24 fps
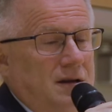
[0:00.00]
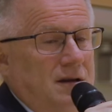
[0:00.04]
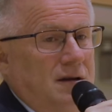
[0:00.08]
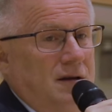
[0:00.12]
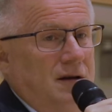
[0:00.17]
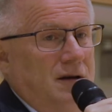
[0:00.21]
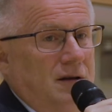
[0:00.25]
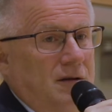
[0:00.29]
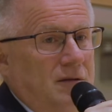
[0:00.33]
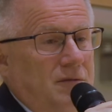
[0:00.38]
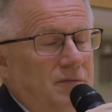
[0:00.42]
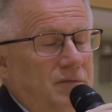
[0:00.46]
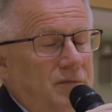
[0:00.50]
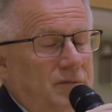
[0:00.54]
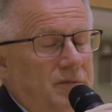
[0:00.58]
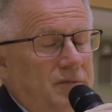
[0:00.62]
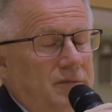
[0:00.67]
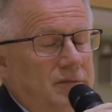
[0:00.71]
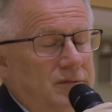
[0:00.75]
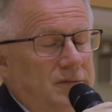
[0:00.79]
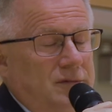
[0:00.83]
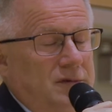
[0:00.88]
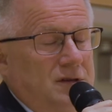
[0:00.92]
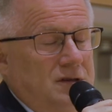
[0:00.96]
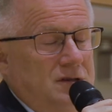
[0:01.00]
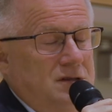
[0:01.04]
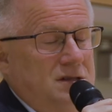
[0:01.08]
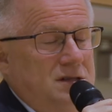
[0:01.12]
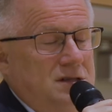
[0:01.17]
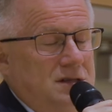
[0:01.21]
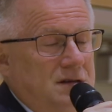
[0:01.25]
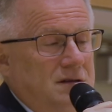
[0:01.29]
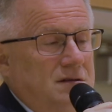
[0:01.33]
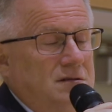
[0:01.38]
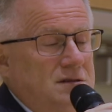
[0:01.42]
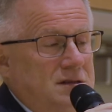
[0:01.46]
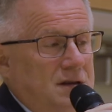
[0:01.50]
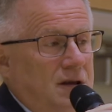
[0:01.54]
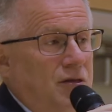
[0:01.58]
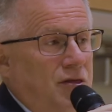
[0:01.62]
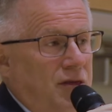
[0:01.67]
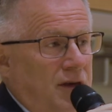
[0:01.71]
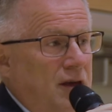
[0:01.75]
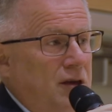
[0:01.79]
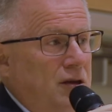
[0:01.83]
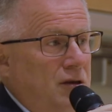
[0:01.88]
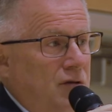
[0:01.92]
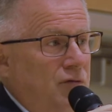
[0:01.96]
and I just say
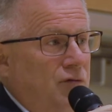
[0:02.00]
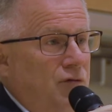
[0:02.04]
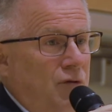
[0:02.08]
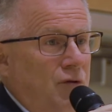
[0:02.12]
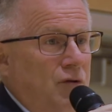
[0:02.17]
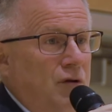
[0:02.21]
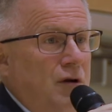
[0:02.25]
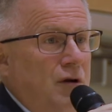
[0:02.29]
thank you